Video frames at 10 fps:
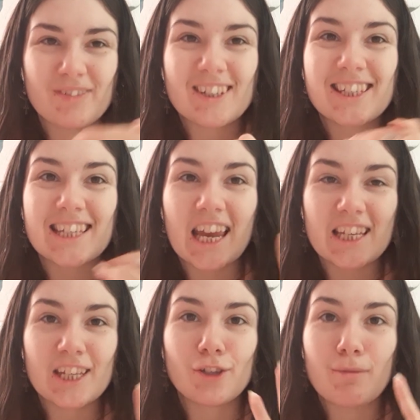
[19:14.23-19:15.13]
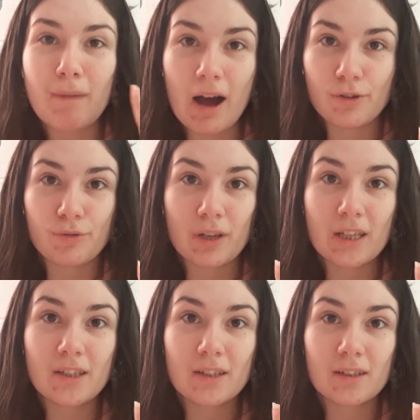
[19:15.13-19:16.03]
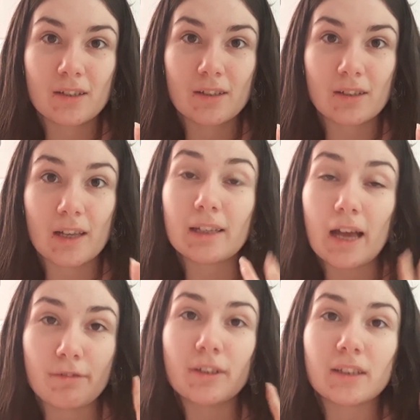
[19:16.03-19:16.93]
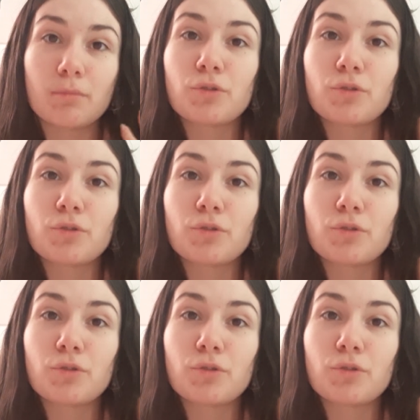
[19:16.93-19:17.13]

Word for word: stating your boundaries and having them